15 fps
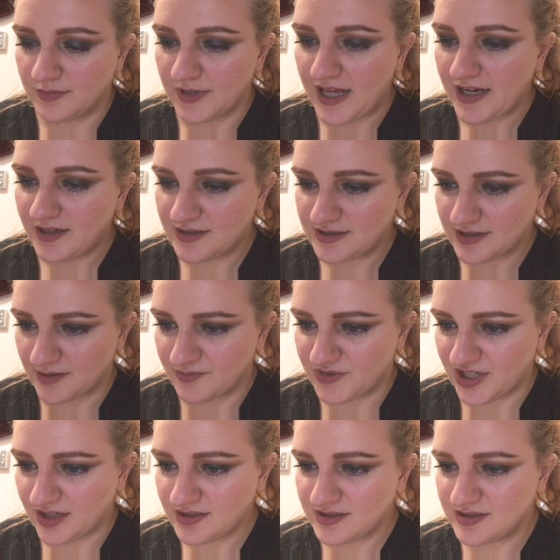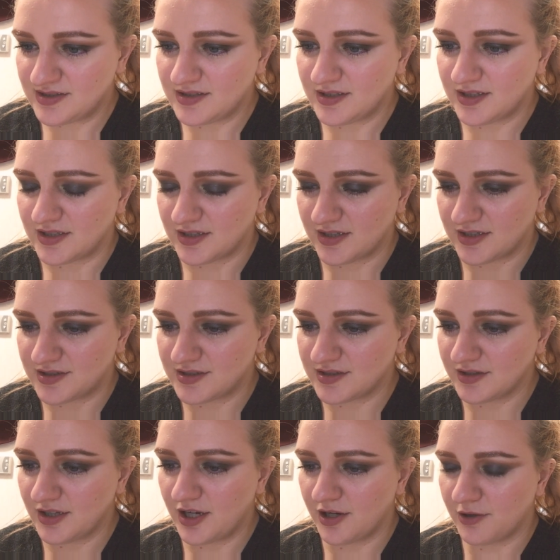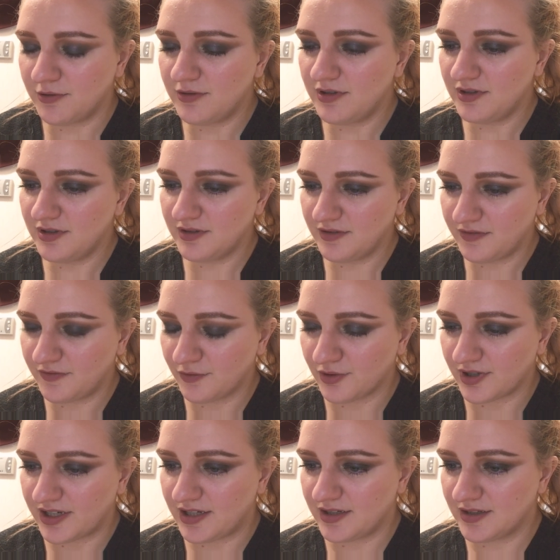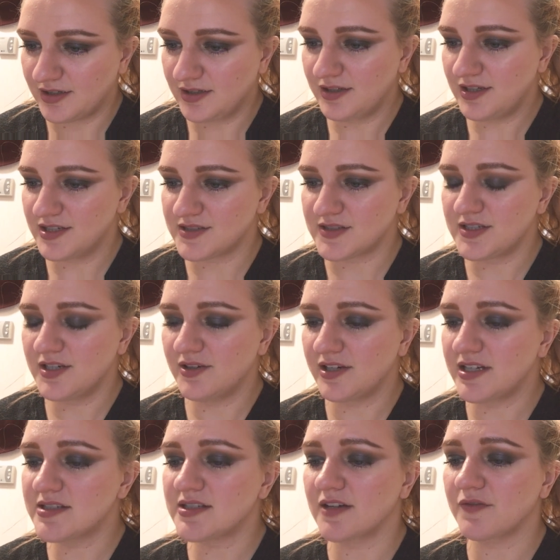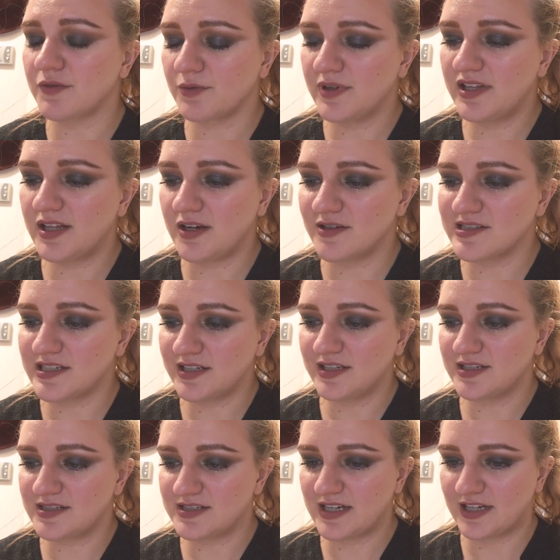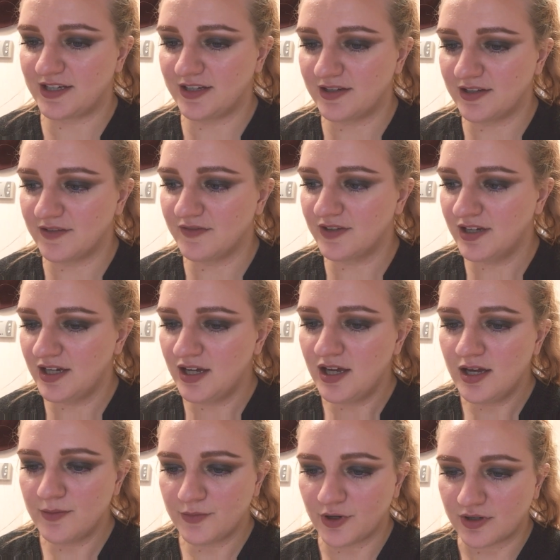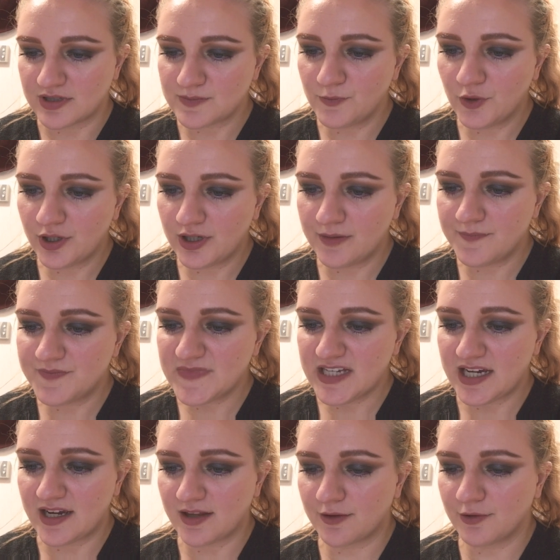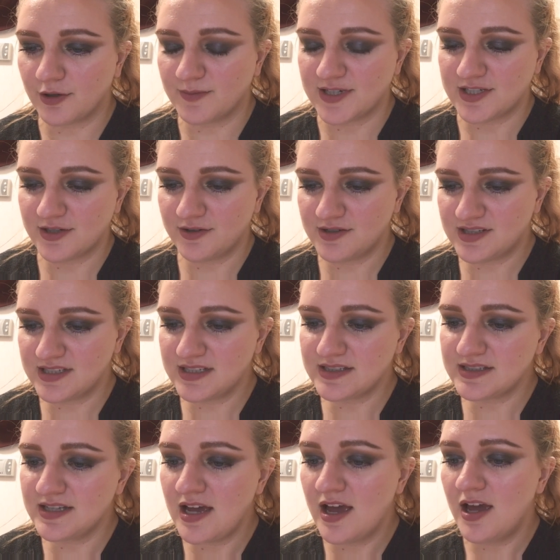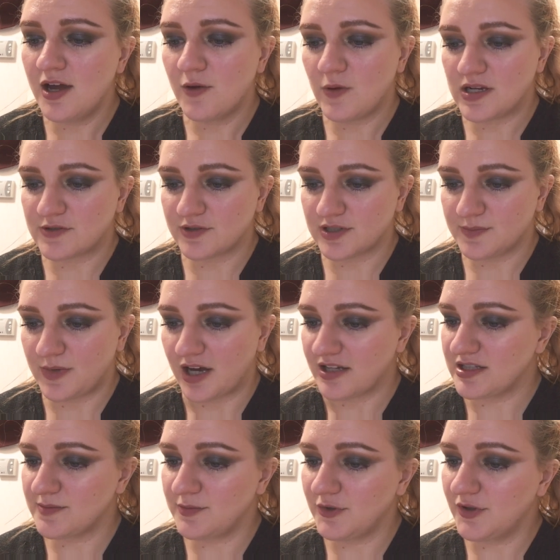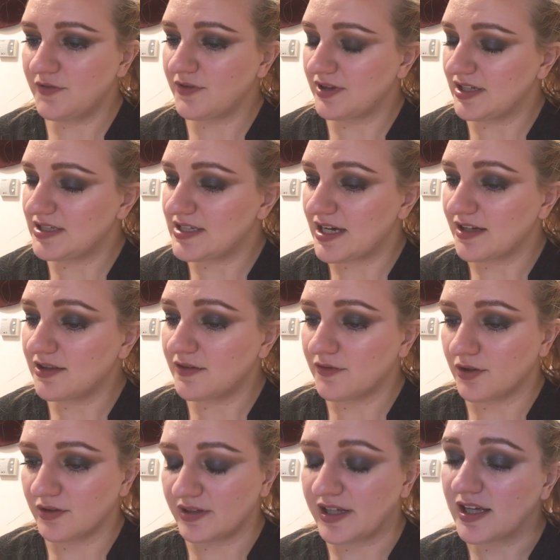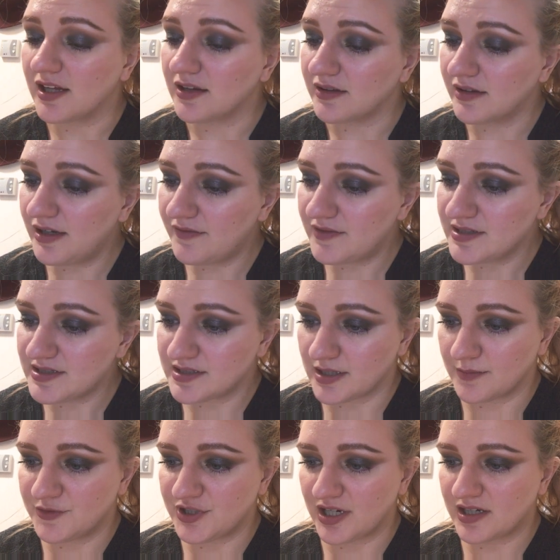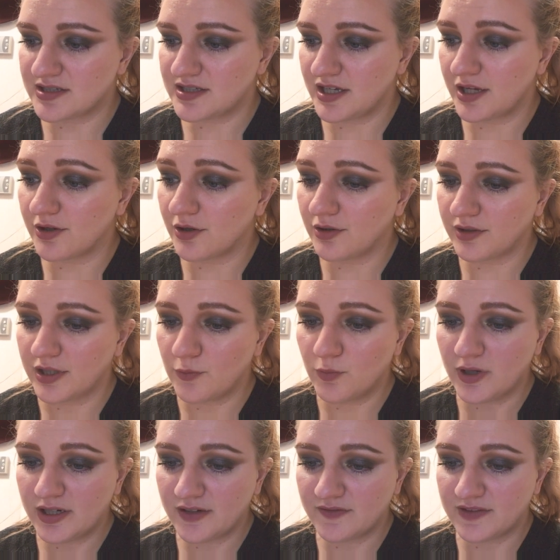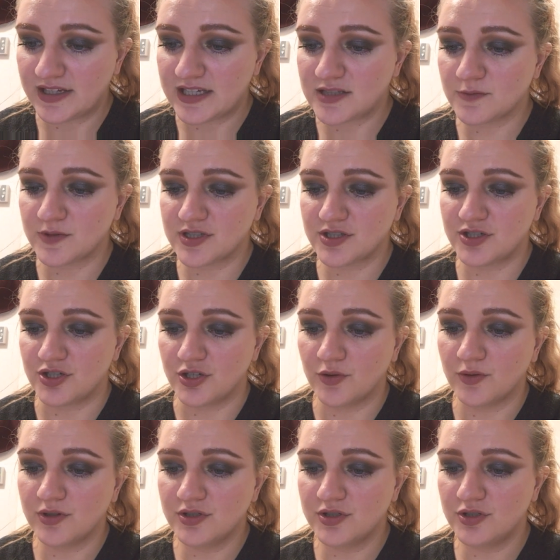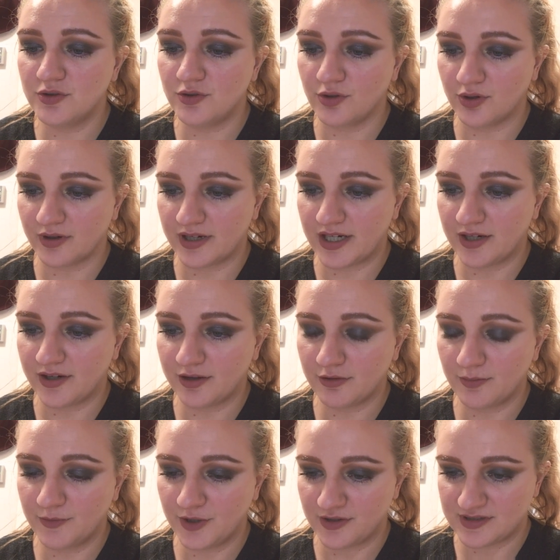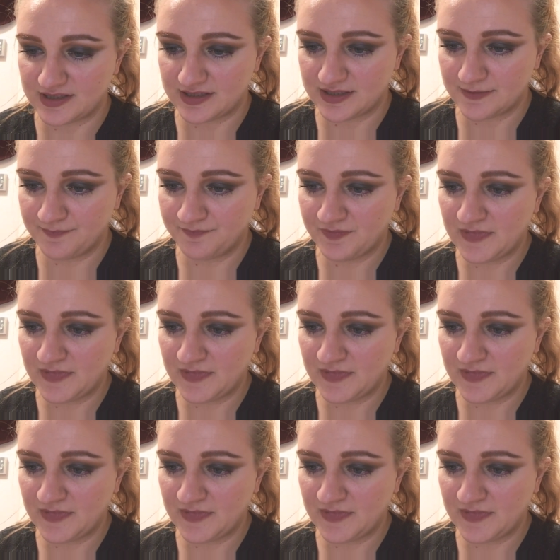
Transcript: black subjects is low, for in his series of 3,000 consecutive postmortems, atheromatosis was responsible for the death of only 11 subjects, and only one of these was due to coronary thrombosis.